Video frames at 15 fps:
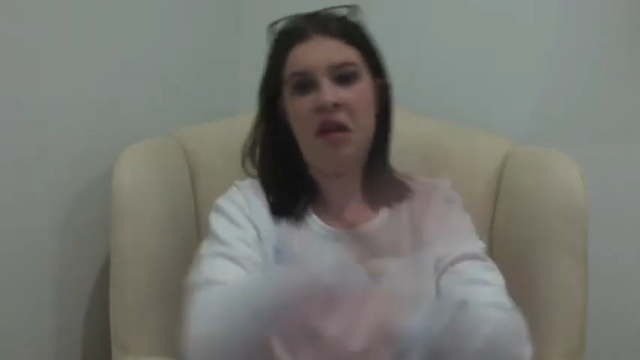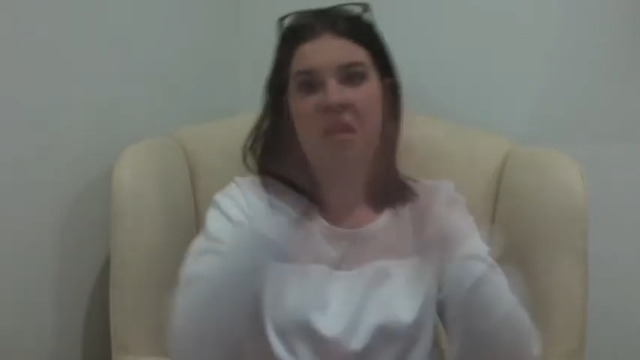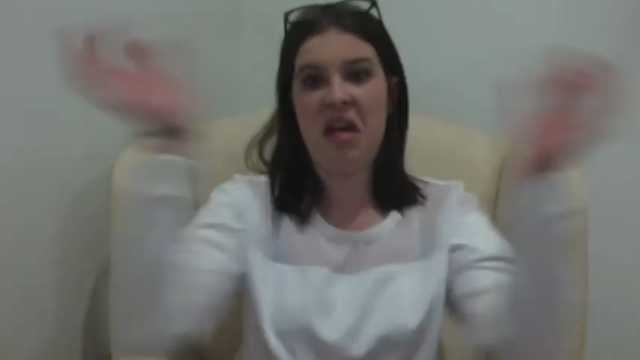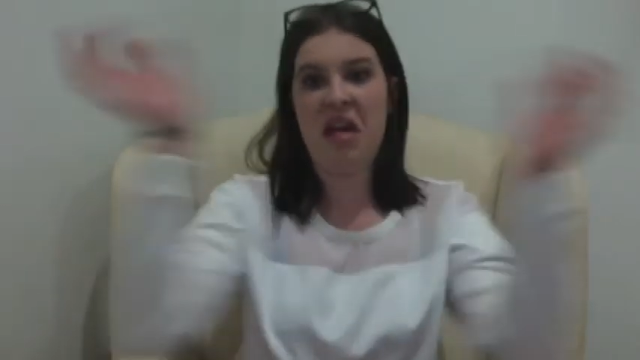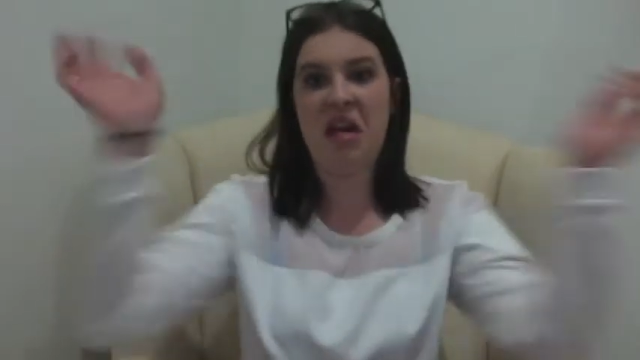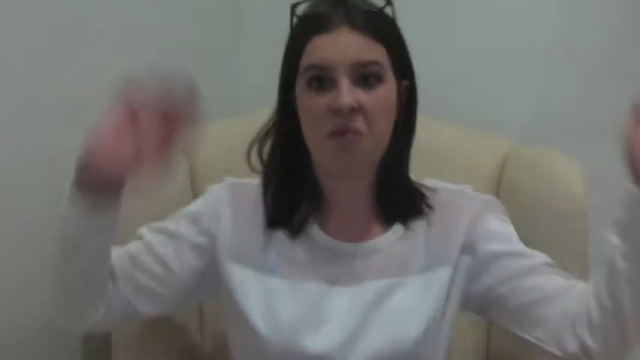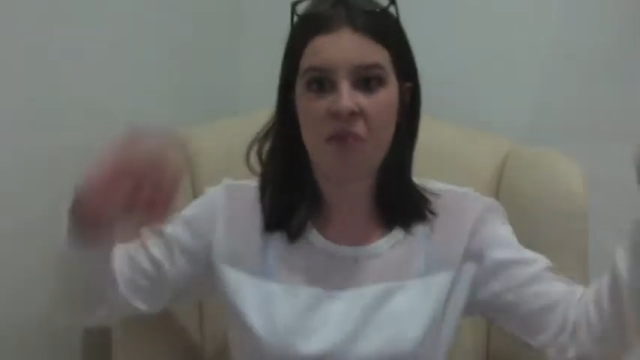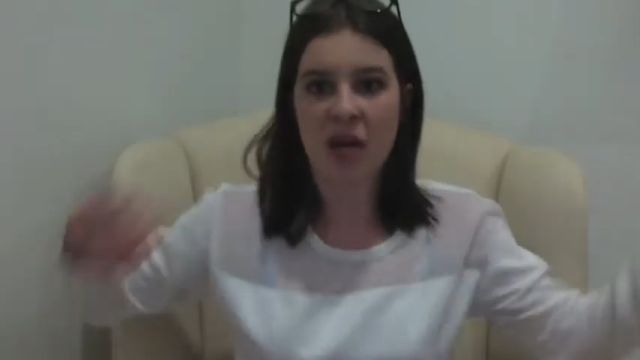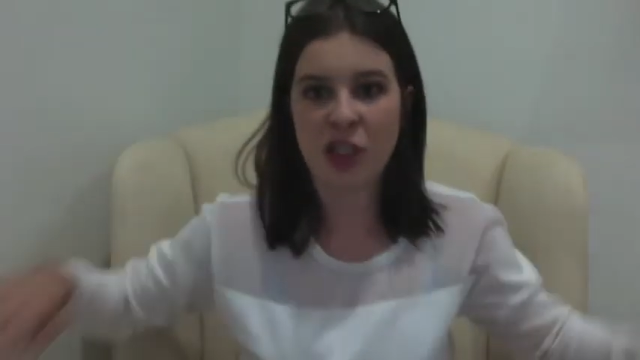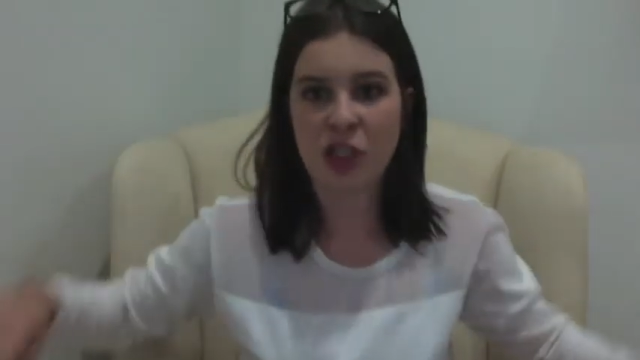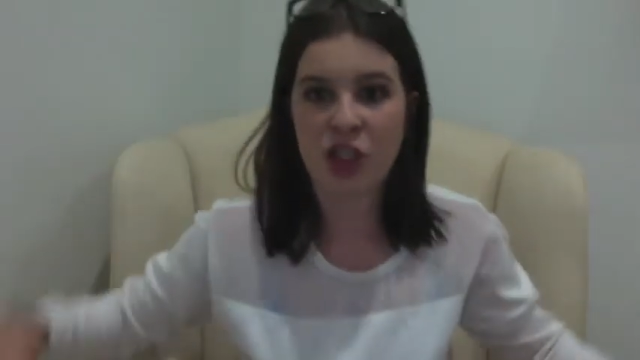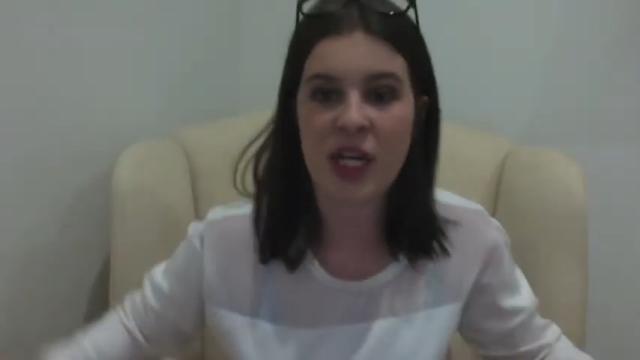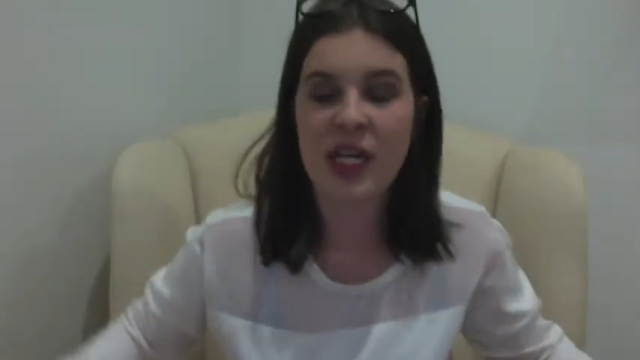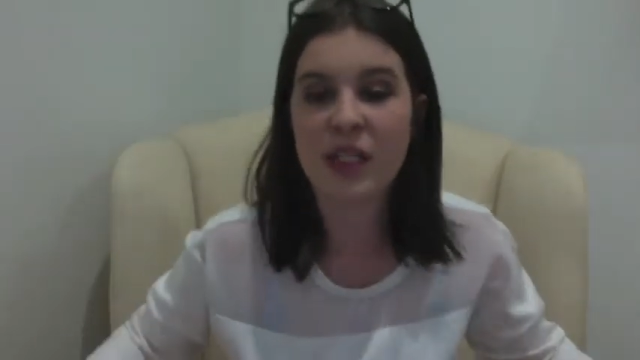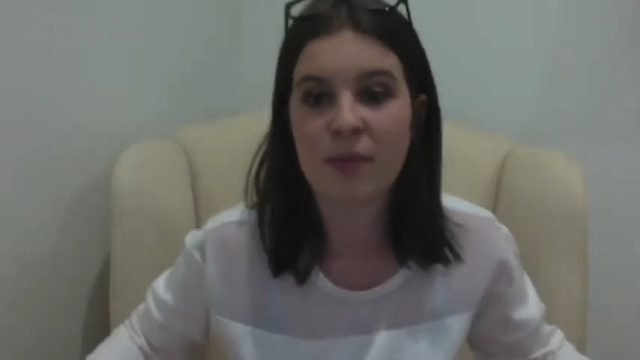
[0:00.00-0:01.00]
in my
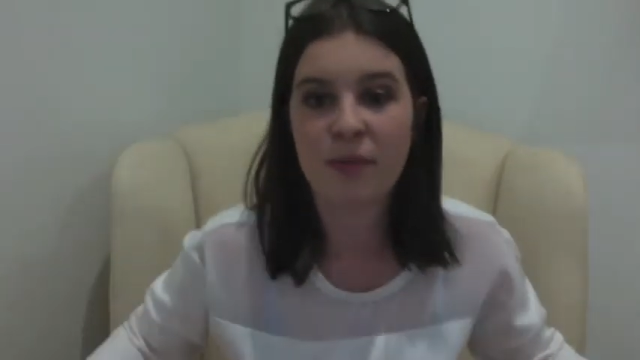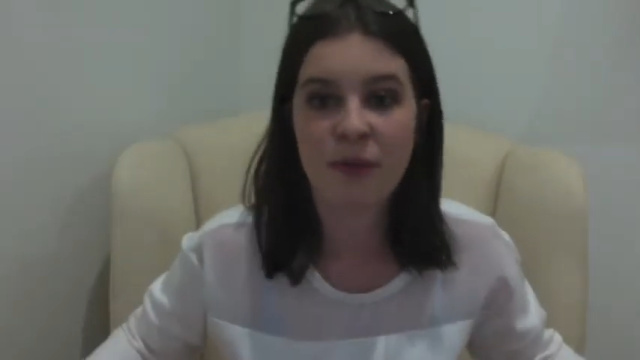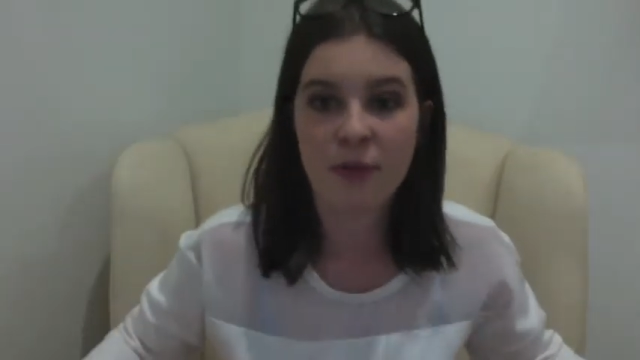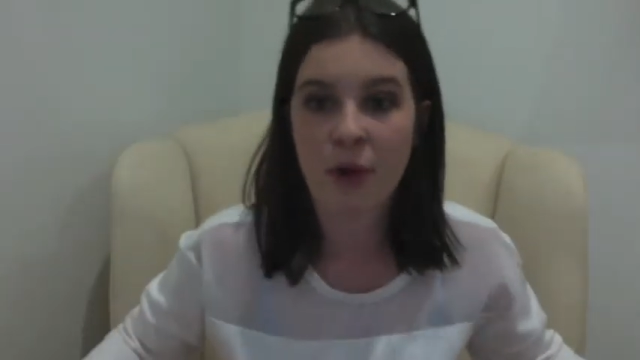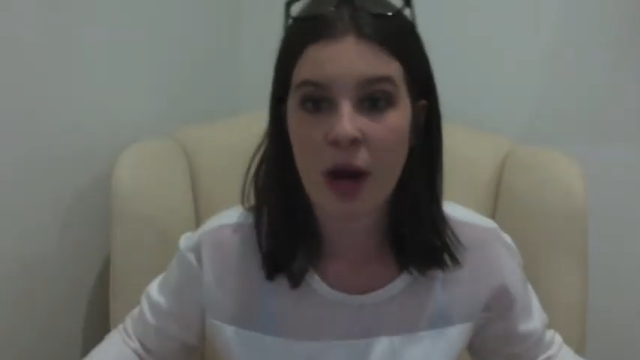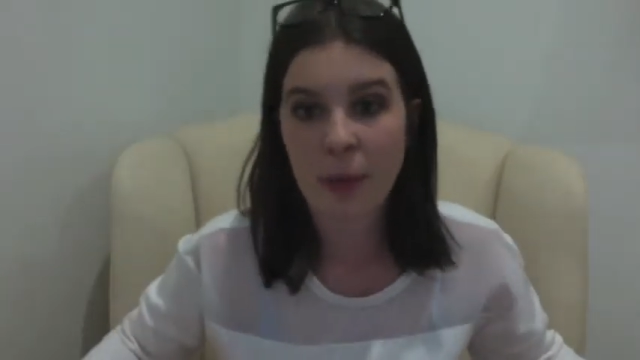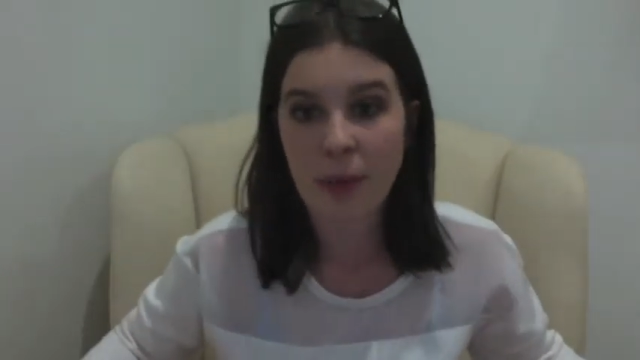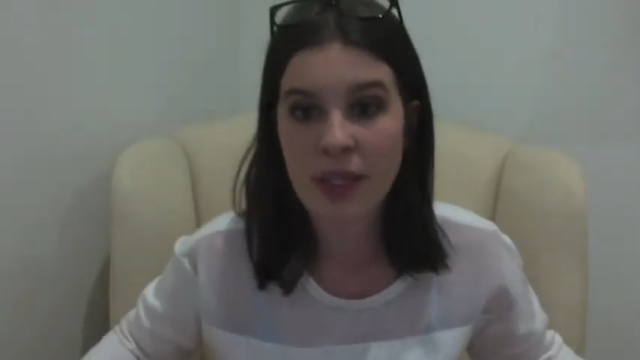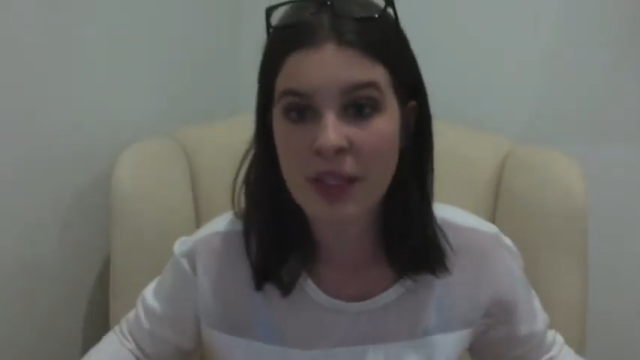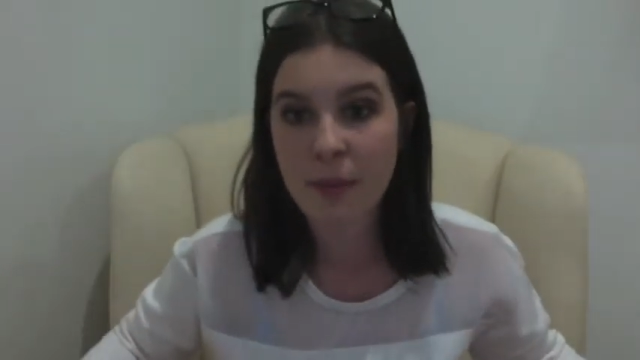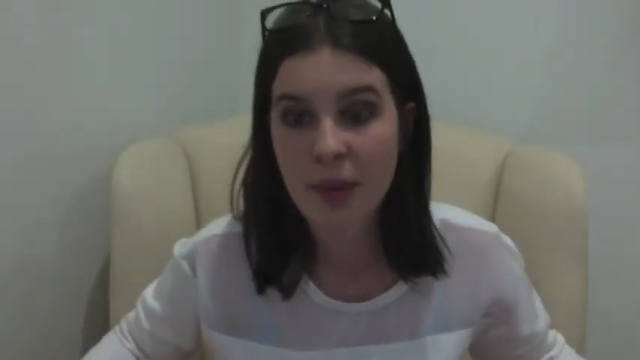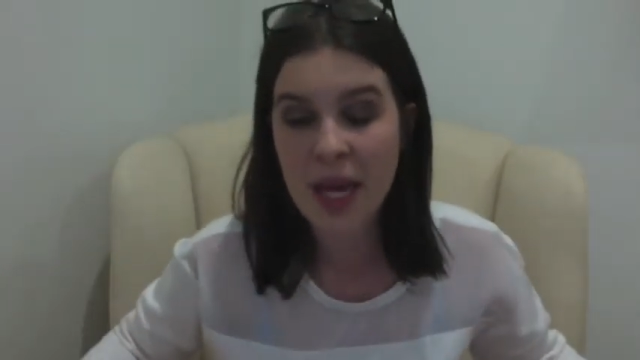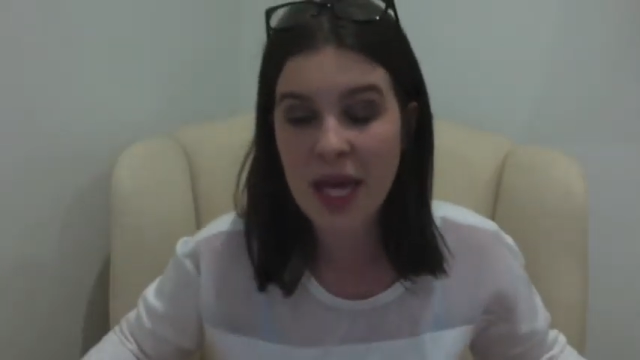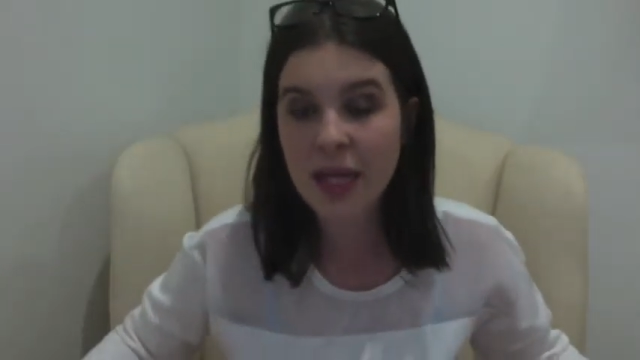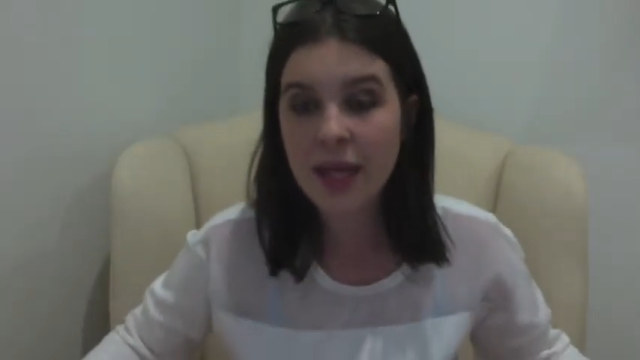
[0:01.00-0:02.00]
sheets before I went to
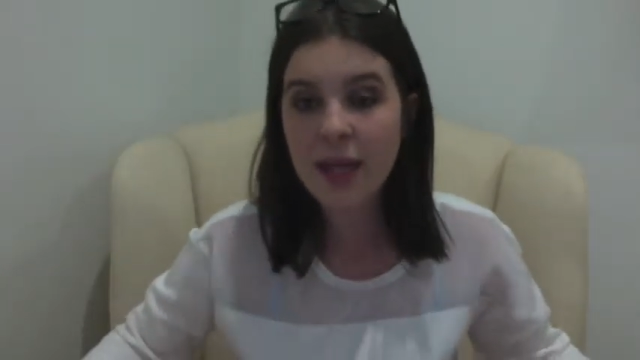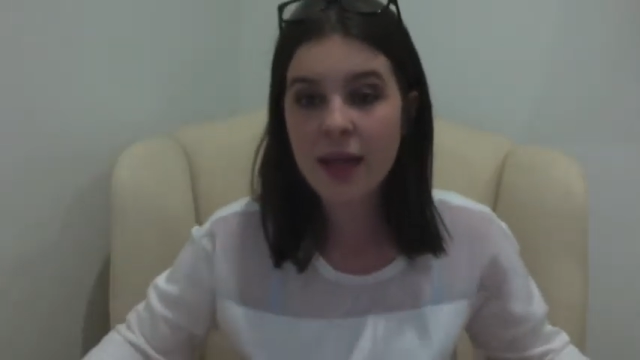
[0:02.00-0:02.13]
bed.